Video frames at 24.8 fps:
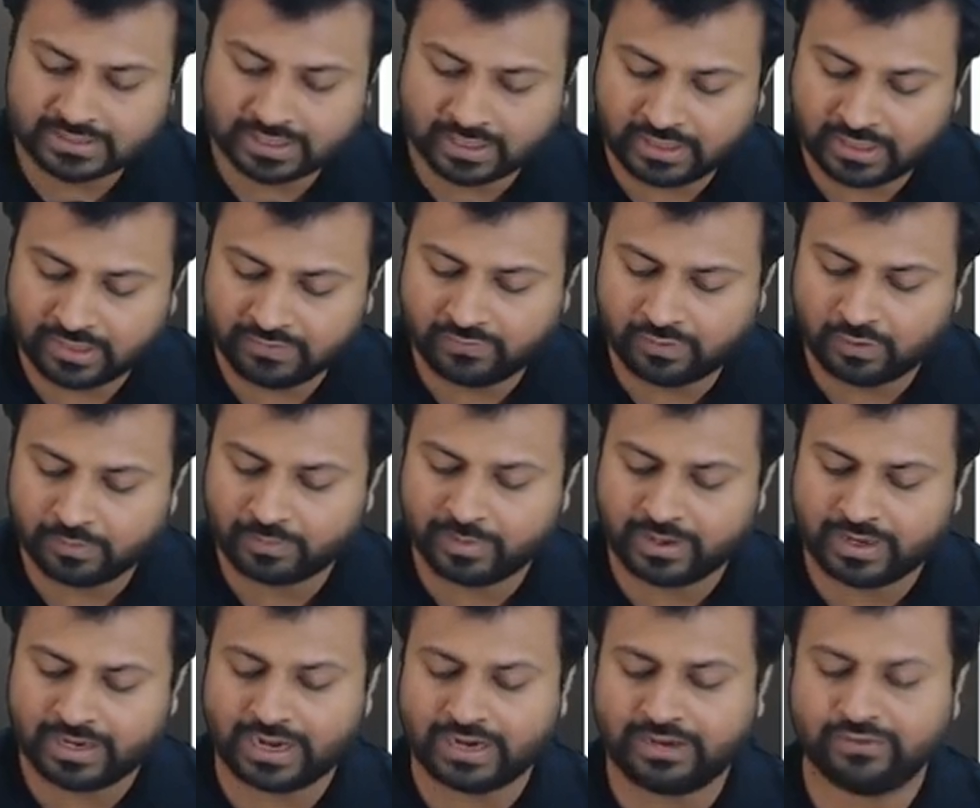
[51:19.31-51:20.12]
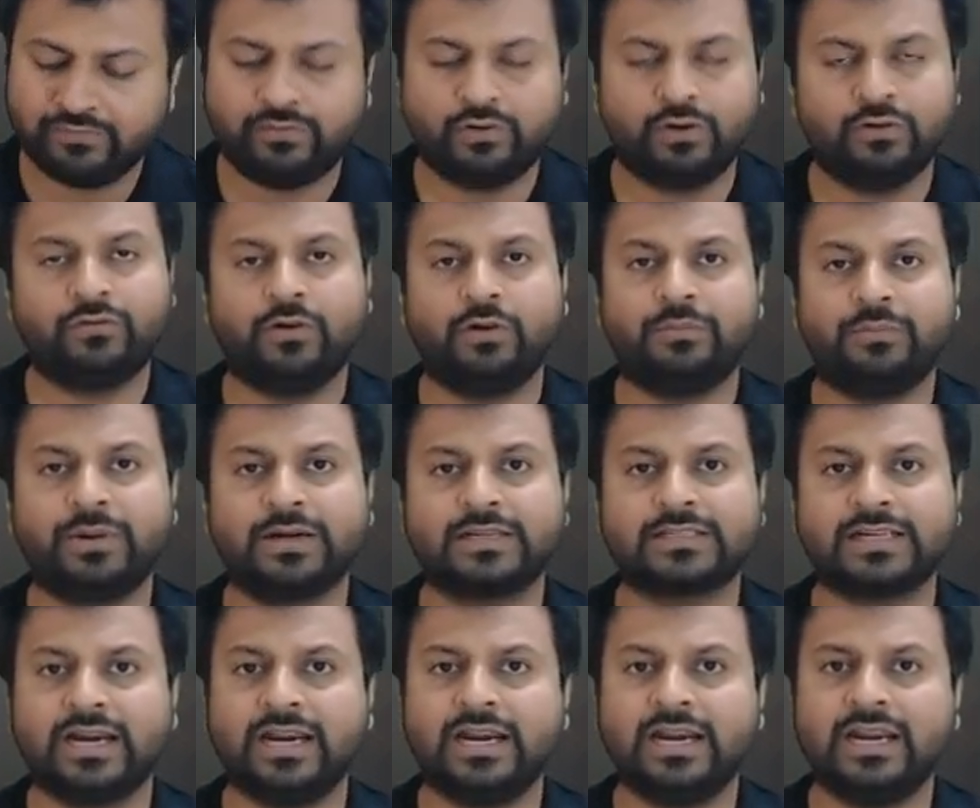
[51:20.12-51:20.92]

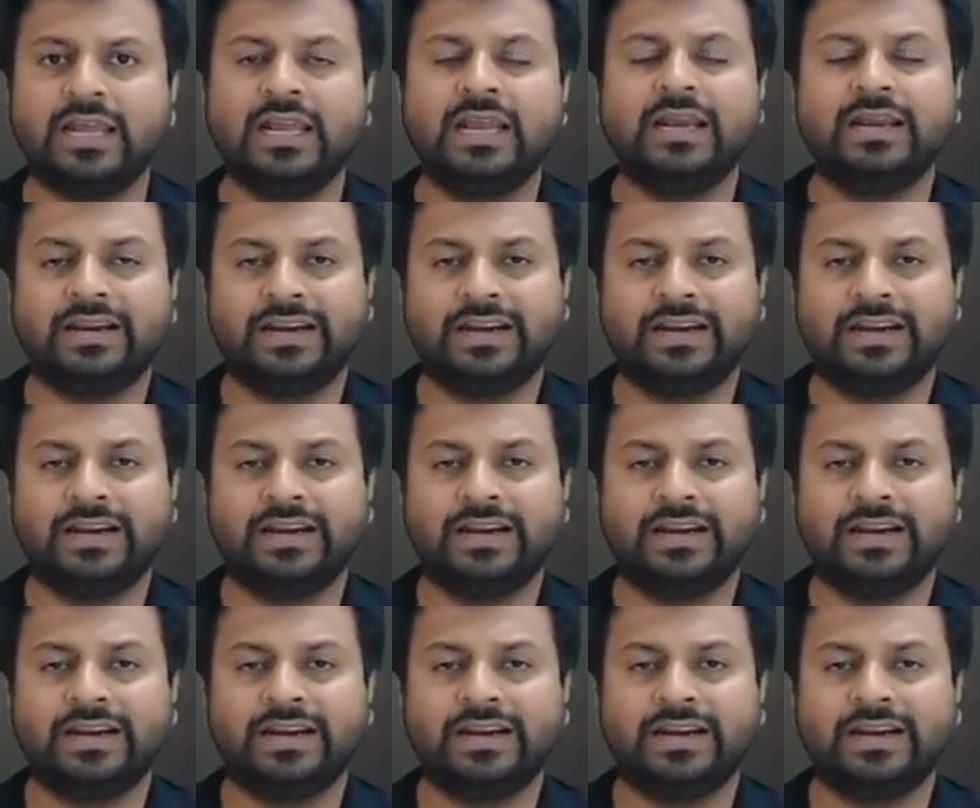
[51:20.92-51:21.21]
34.944%.